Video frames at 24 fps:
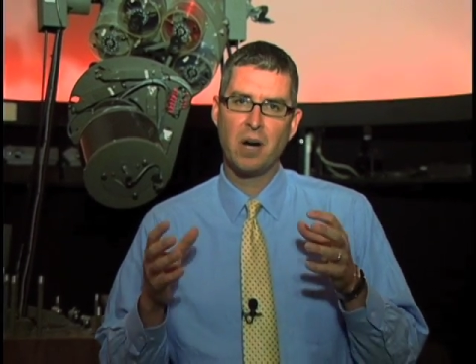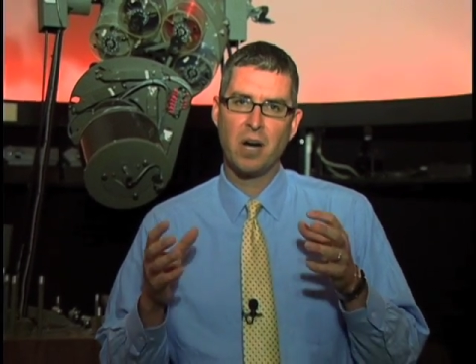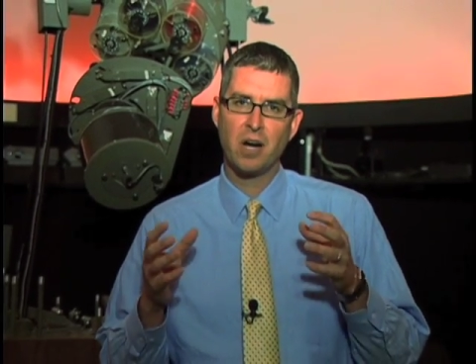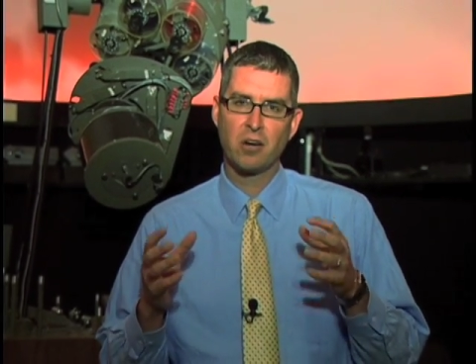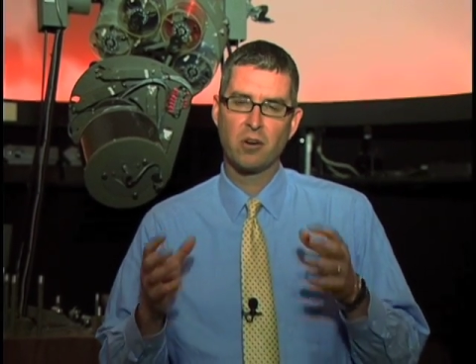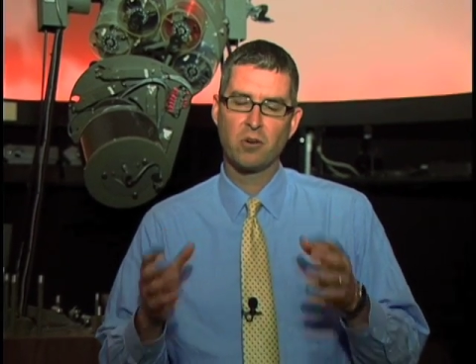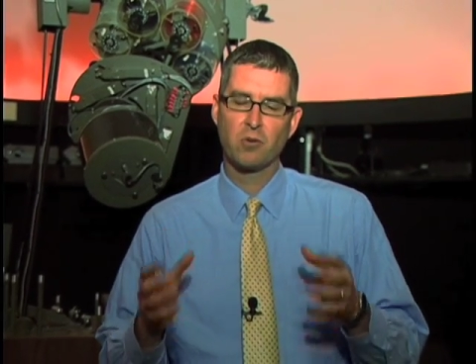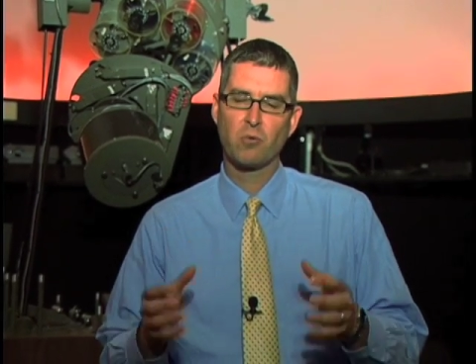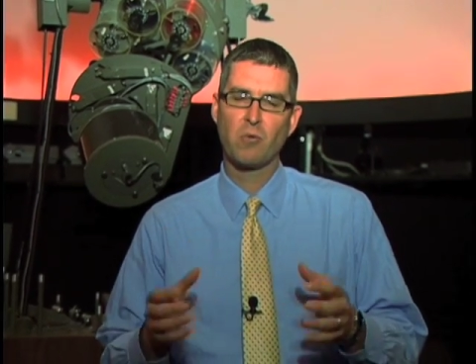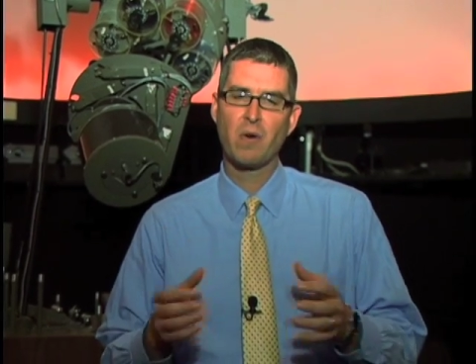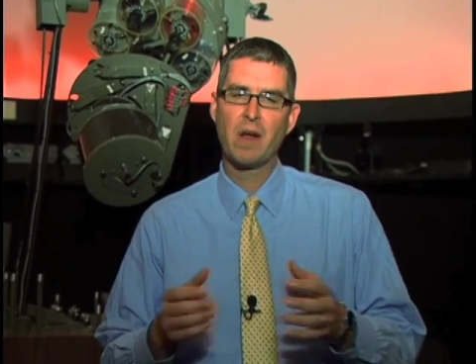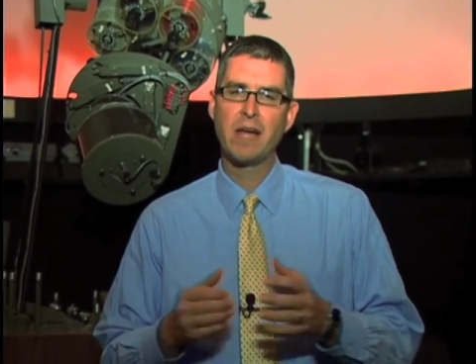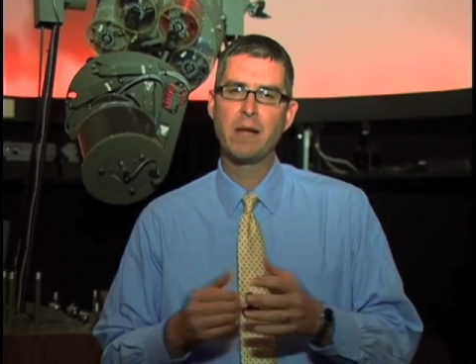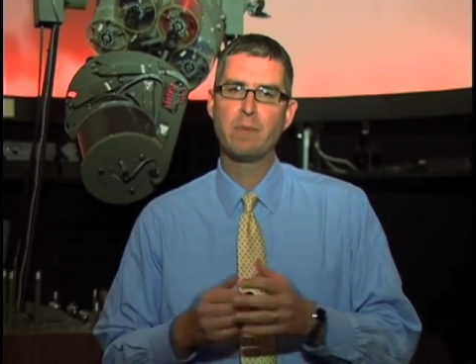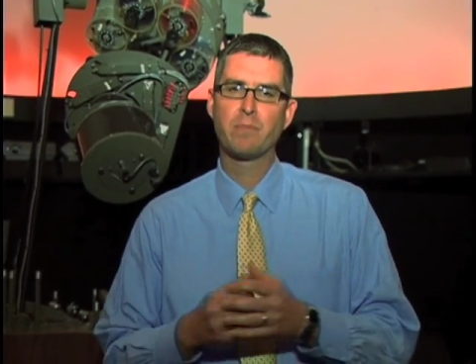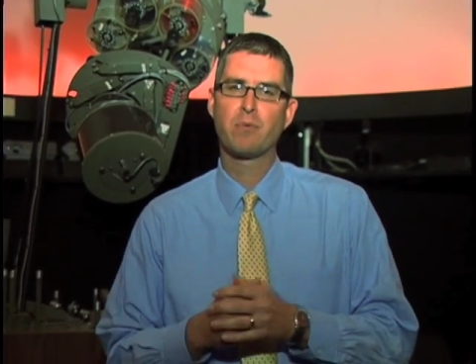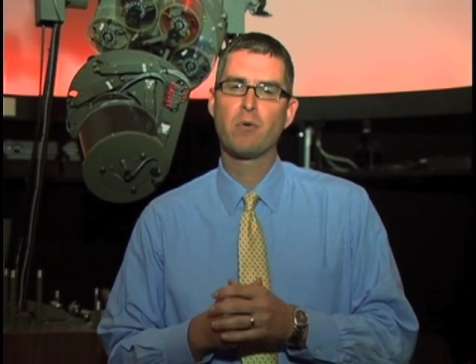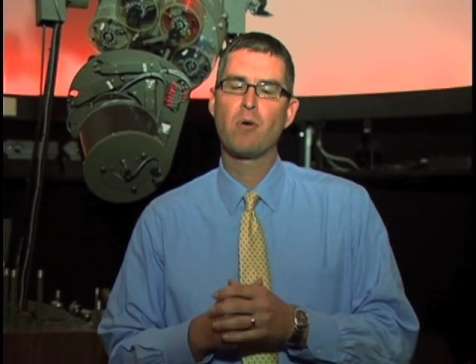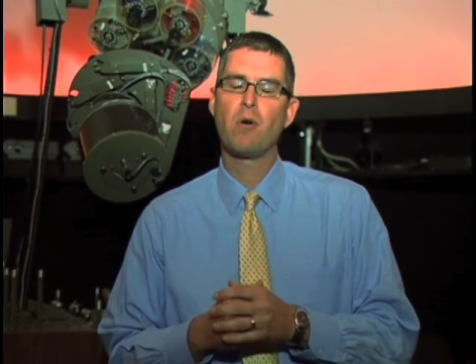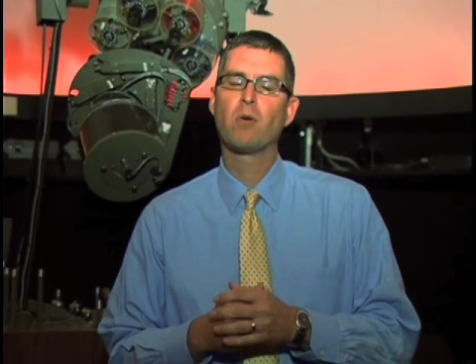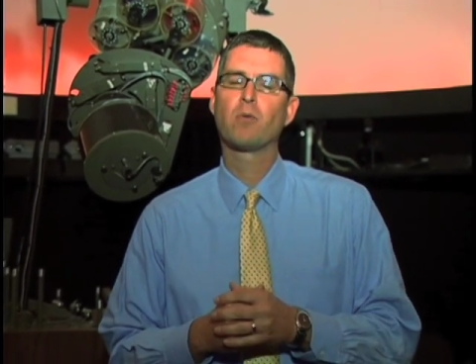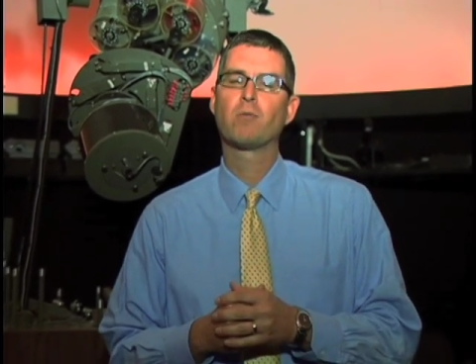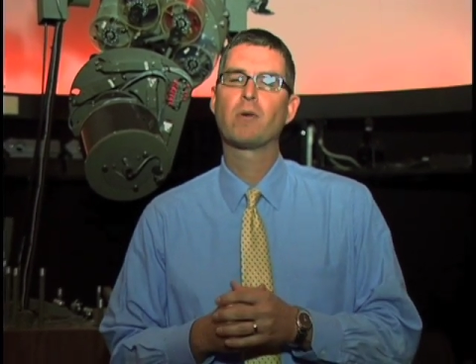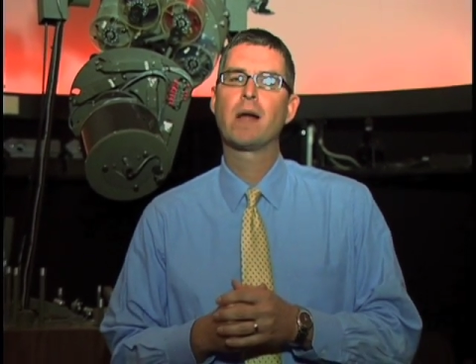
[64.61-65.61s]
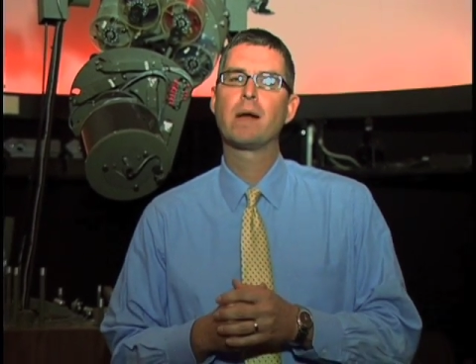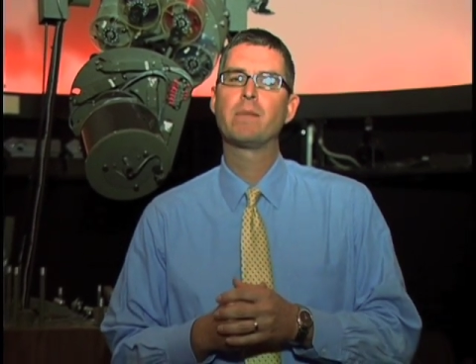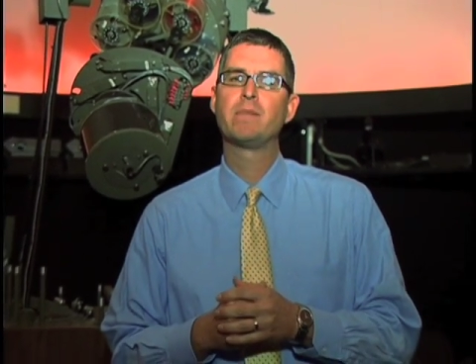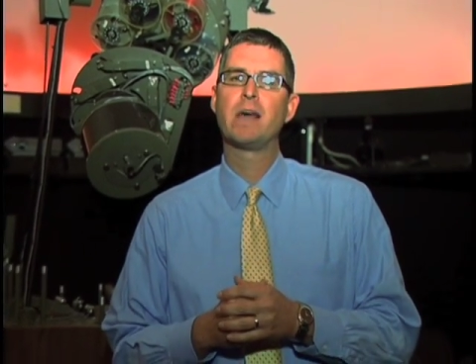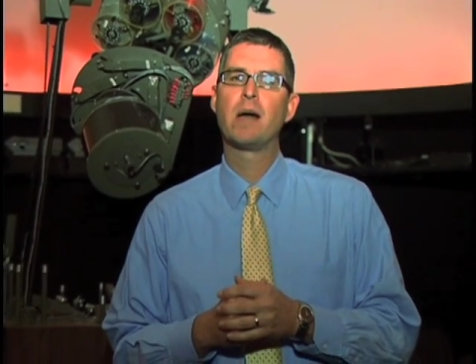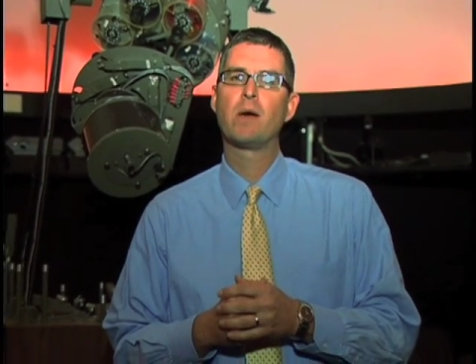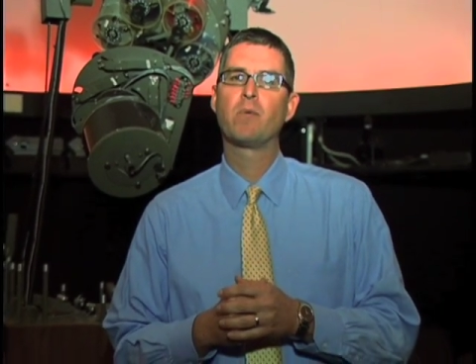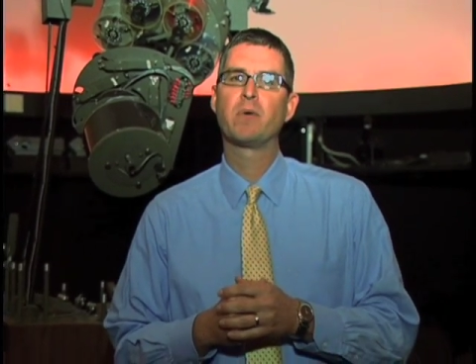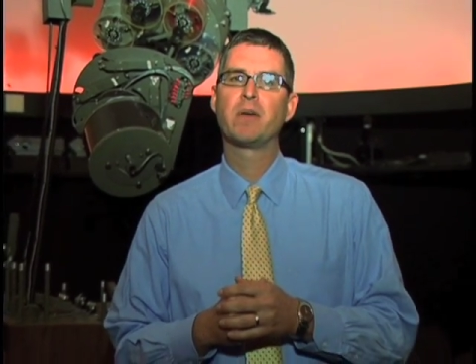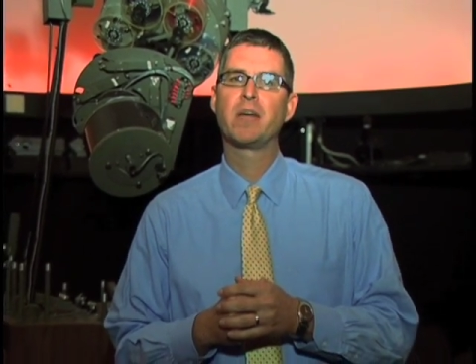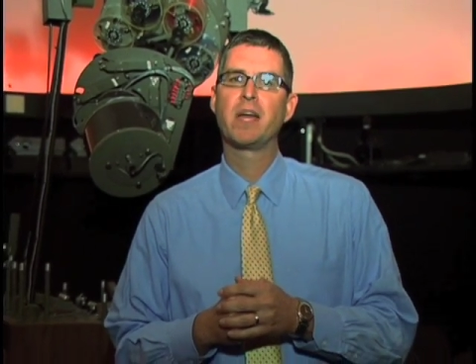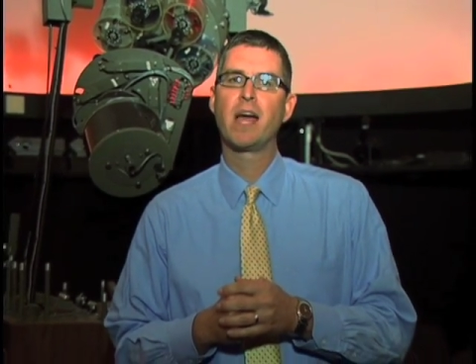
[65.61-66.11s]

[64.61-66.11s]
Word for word: a great program that we